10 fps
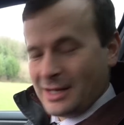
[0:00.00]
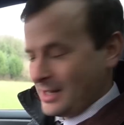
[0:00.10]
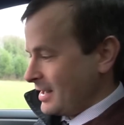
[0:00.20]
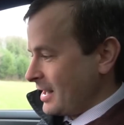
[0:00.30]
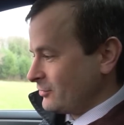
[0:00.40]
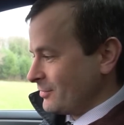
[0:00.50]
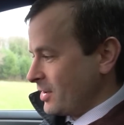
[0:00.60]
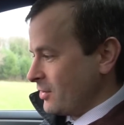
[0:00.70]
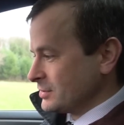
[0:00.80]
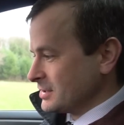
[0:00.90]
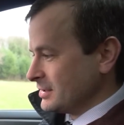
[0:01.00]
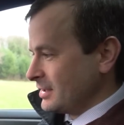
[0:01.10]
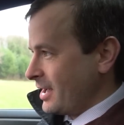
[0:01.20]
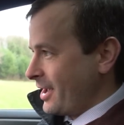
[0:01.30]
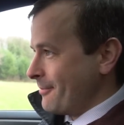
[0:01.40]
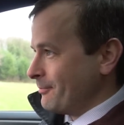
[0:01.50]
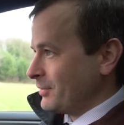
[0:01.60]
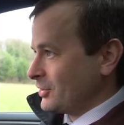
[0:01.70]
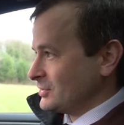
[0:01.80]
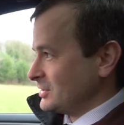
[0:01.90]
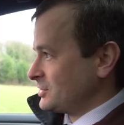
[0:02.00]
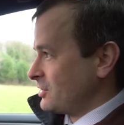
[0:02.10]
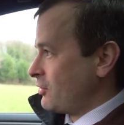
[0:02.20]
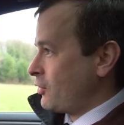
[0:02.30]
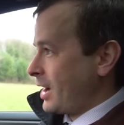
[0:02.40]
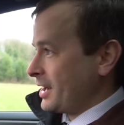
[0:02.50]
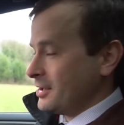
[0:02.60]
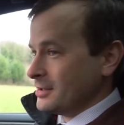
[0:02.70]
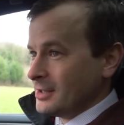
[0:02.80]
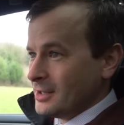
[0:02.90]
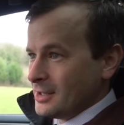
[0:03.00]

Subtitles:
in electric mode because it's so quiet,